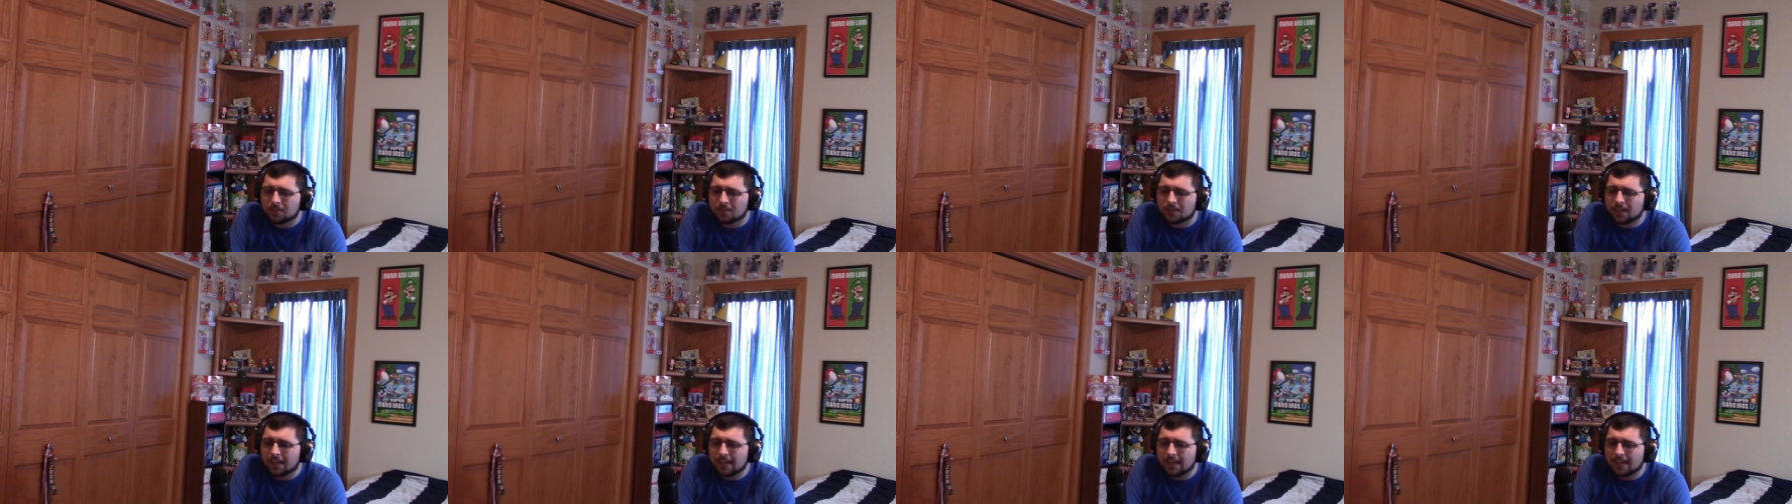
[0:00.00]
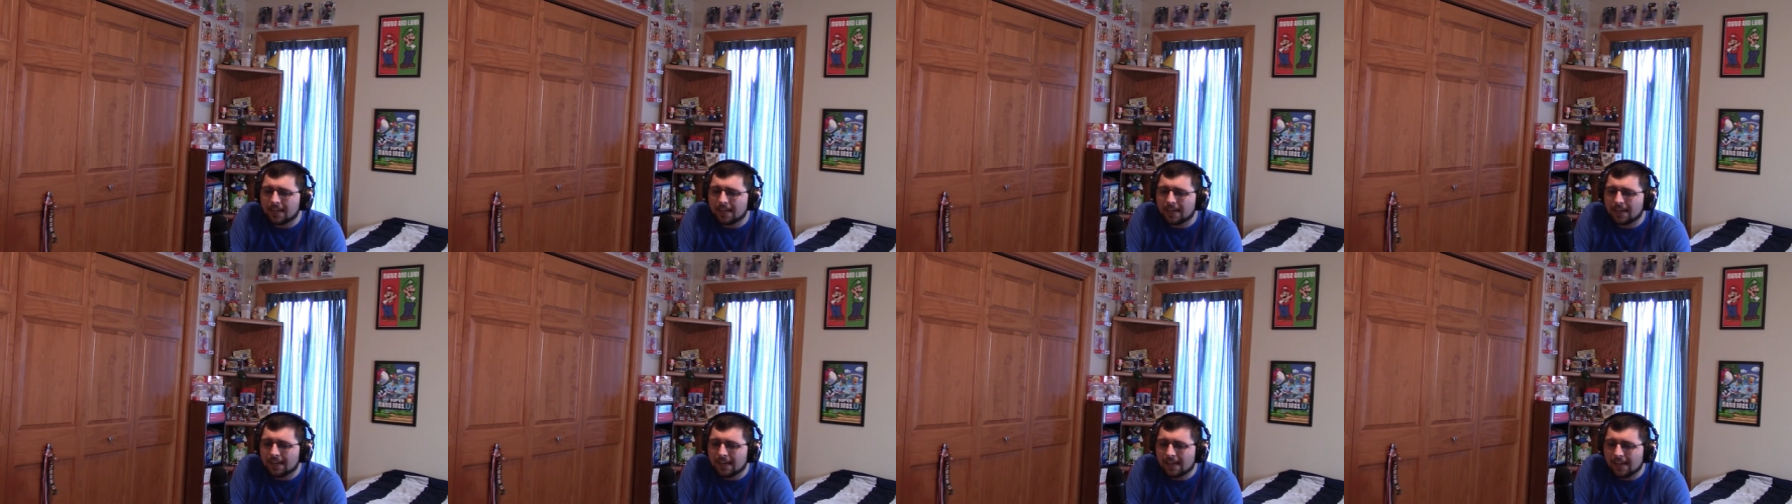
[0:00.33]

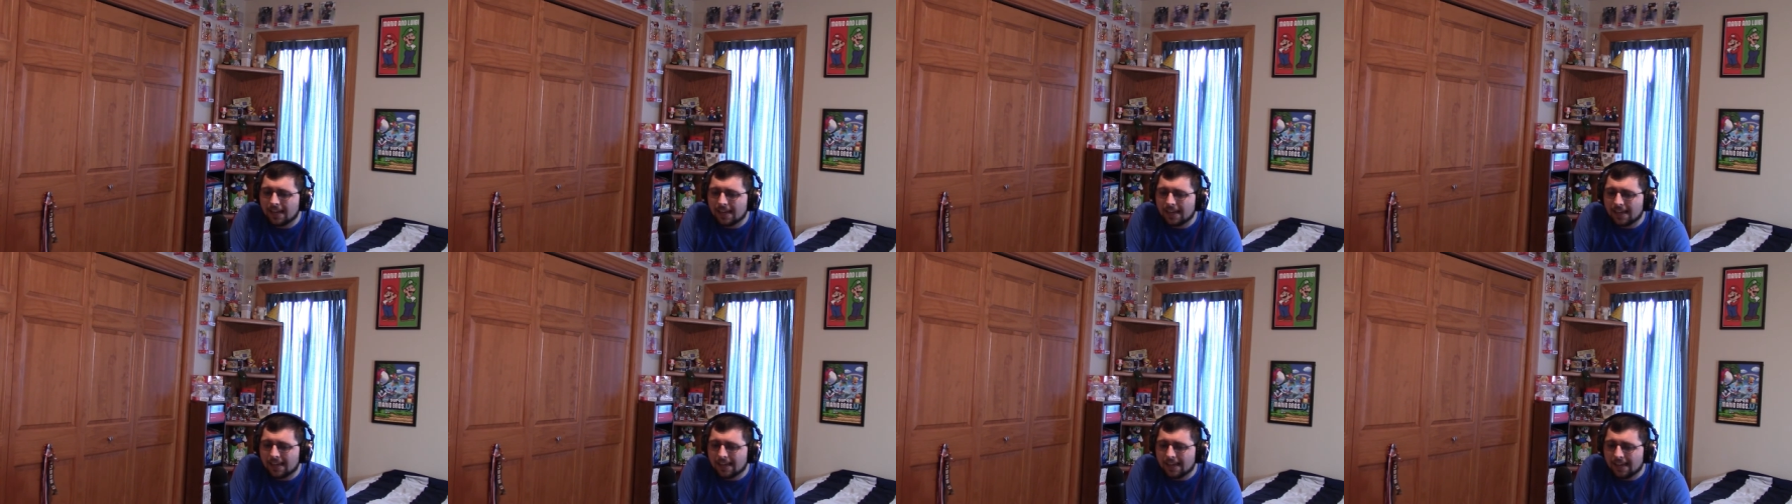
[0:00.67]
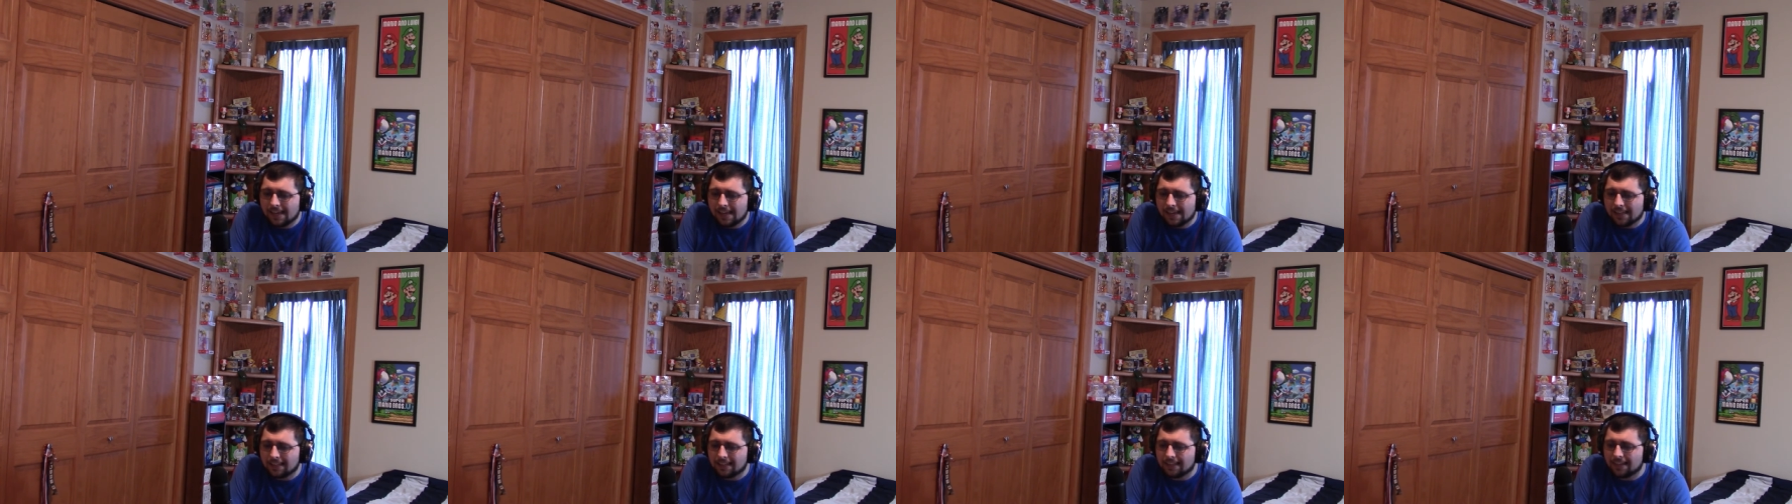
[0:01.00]

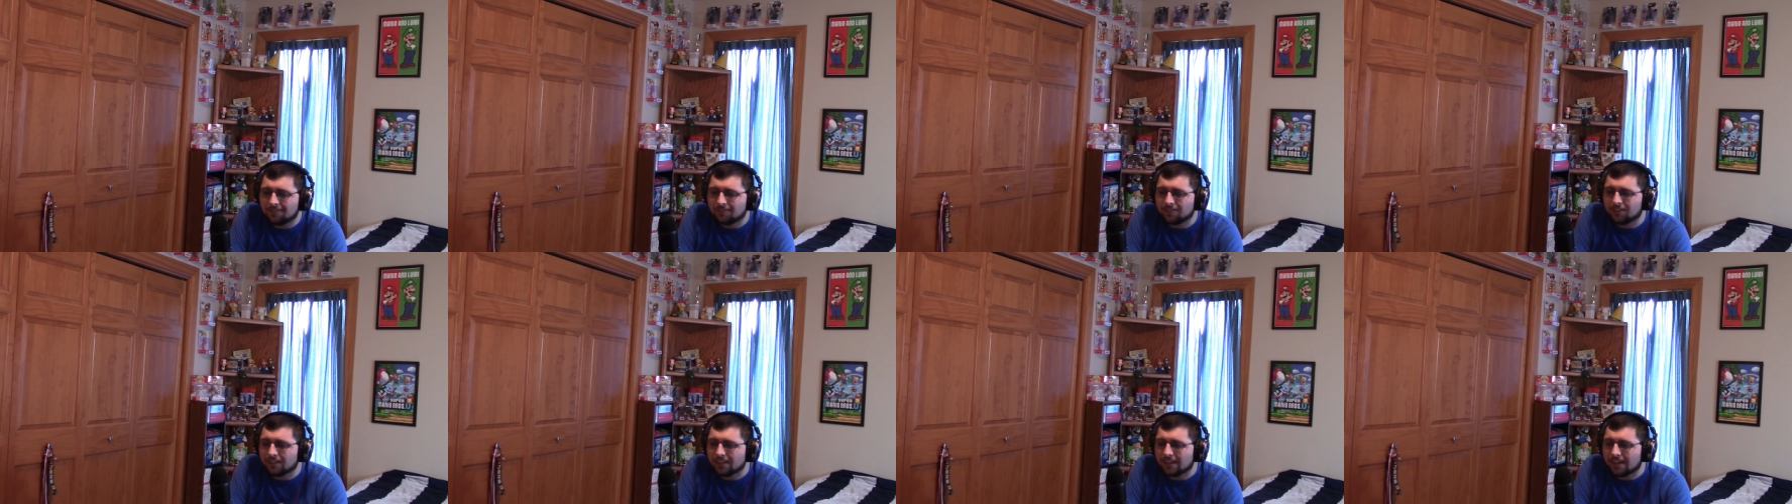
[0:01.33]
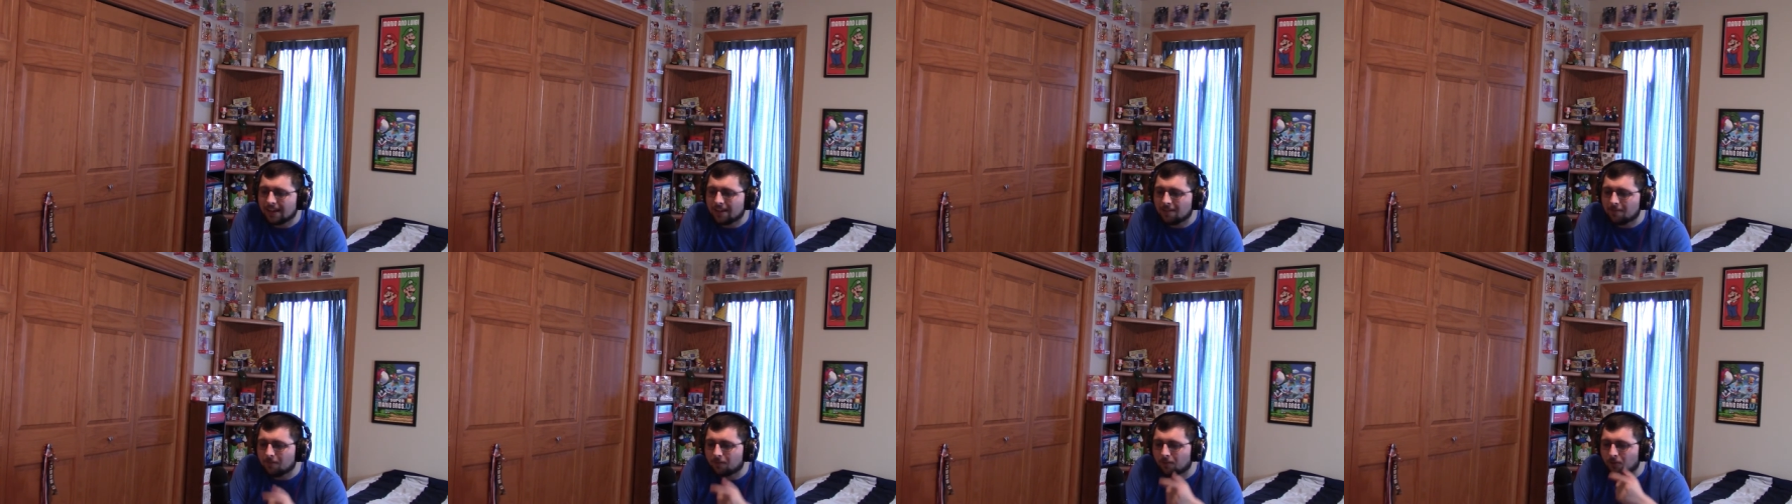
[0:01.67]
a level
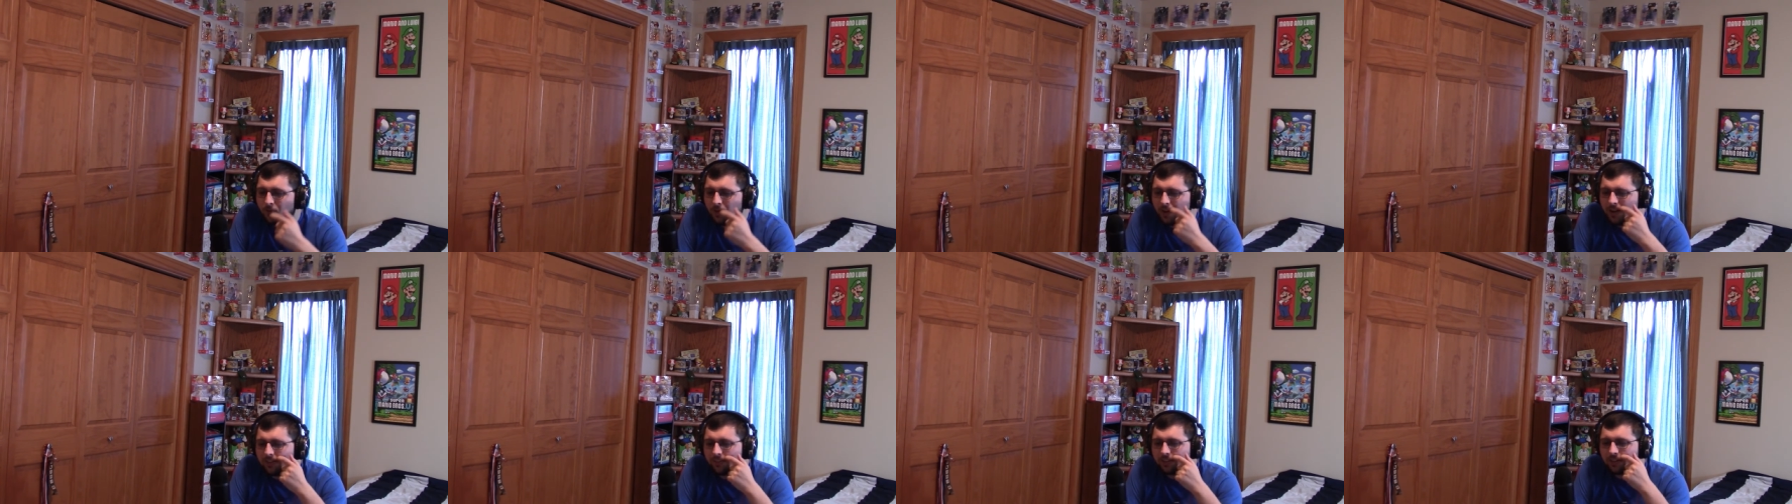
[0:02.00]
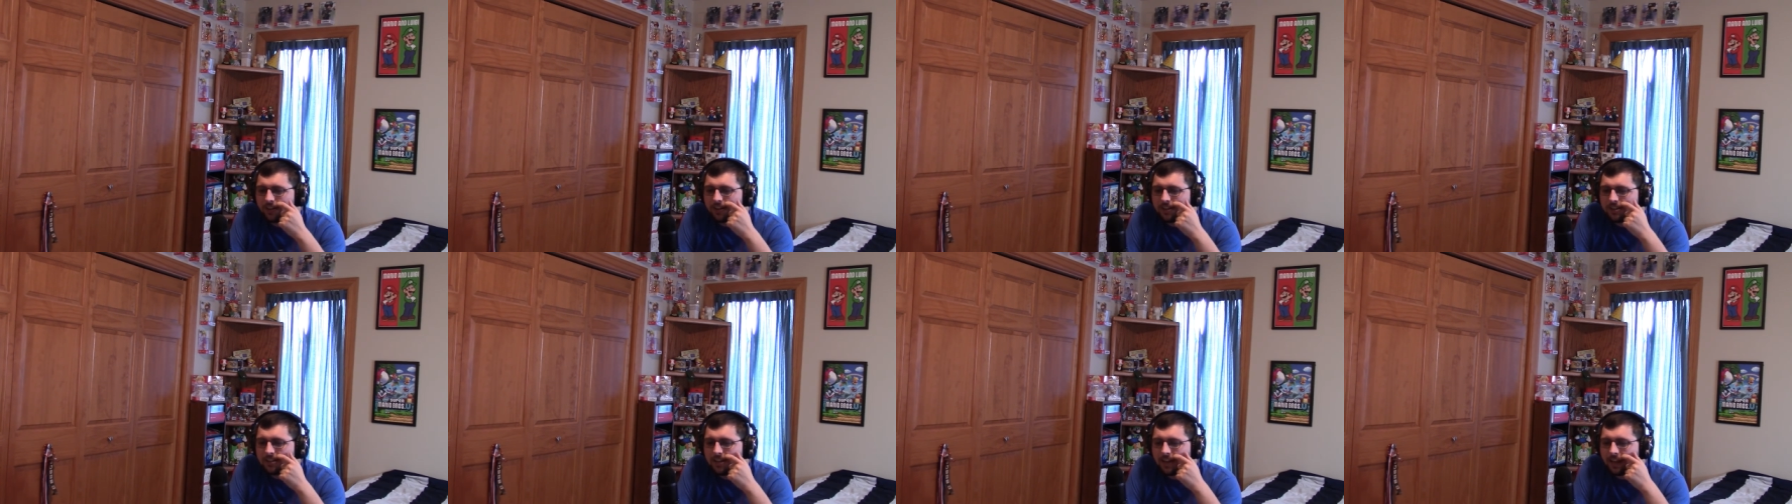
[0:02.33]
that, for whatever
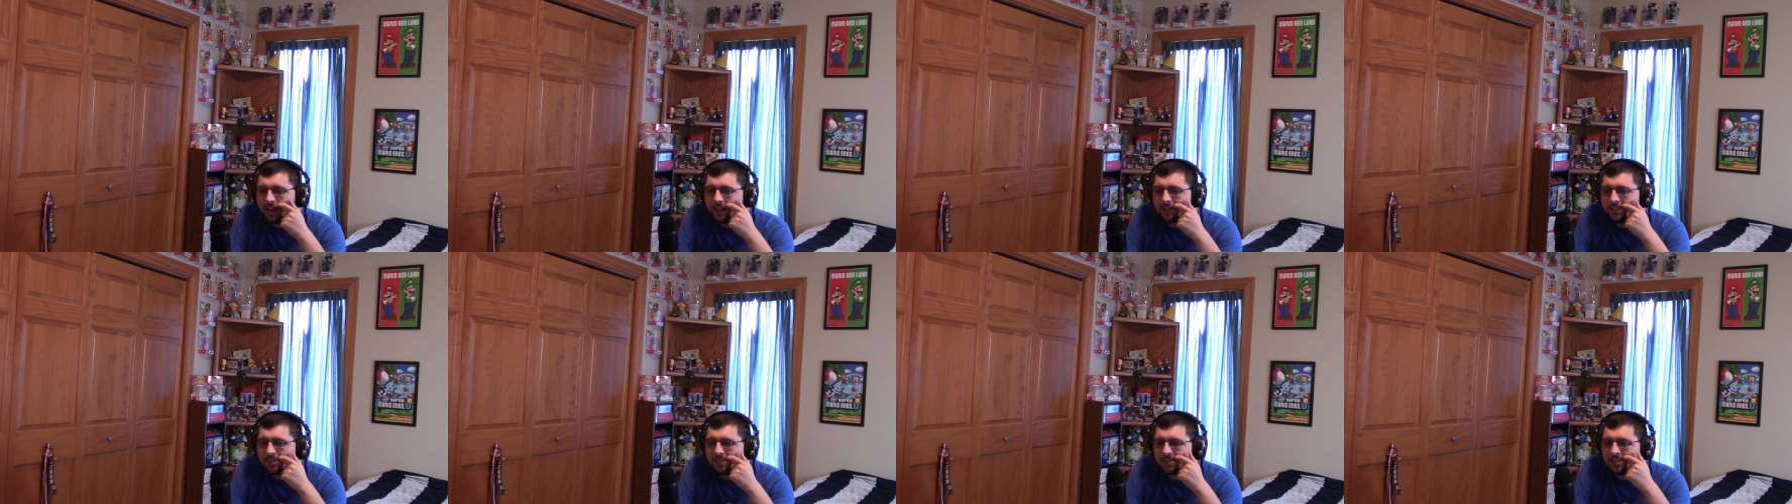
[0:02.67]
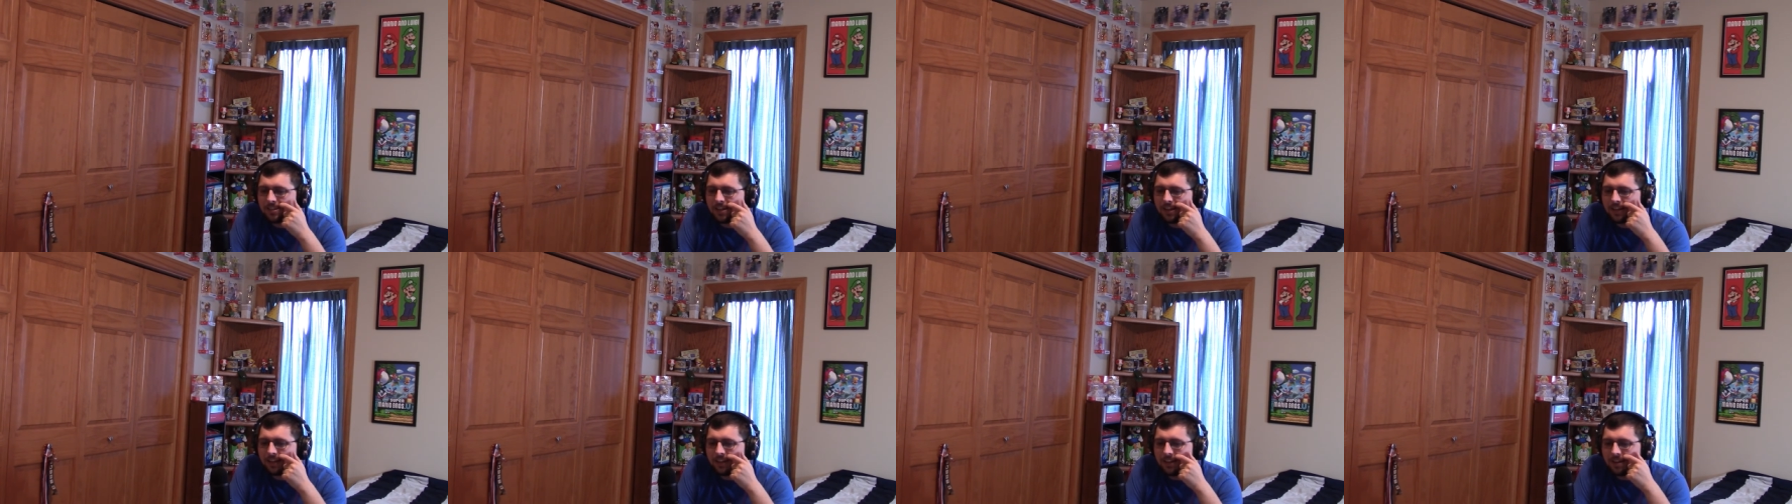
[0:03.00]
reason, I got
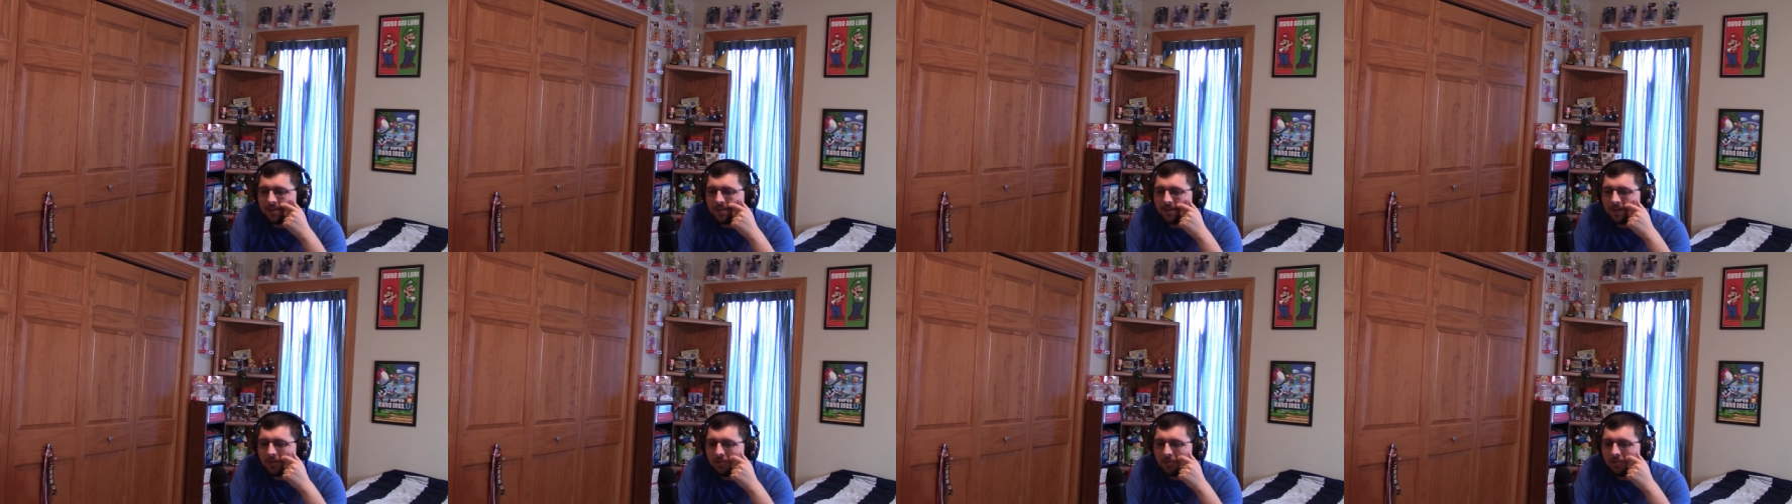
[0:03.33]
stuck in.